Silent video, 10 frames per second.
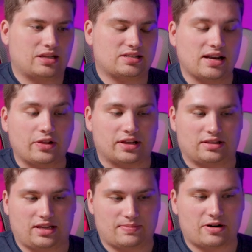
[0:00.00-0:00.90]

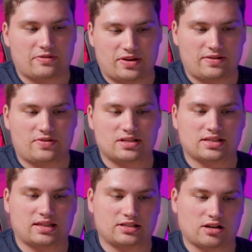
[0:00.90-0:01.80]
selling the amount of EVs
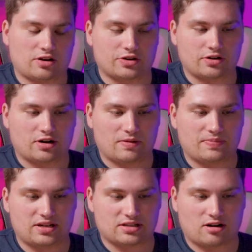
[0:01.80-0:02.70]
that these other
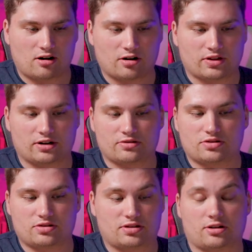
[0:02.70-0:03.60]
companies are that are
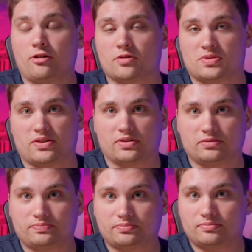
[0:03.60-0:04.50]
startups
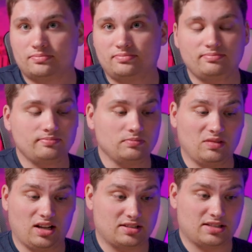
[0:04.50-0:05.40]
even,
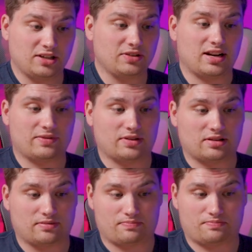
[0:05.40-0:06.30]
and still not
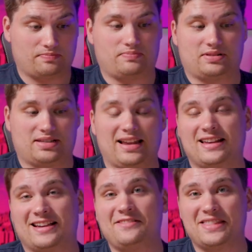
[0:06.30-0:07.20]
even
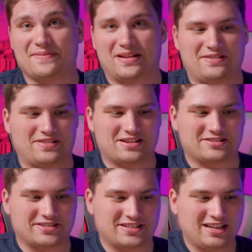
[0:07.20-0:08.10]
sending out that many
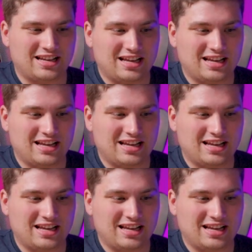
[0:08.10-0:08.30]
vehicles.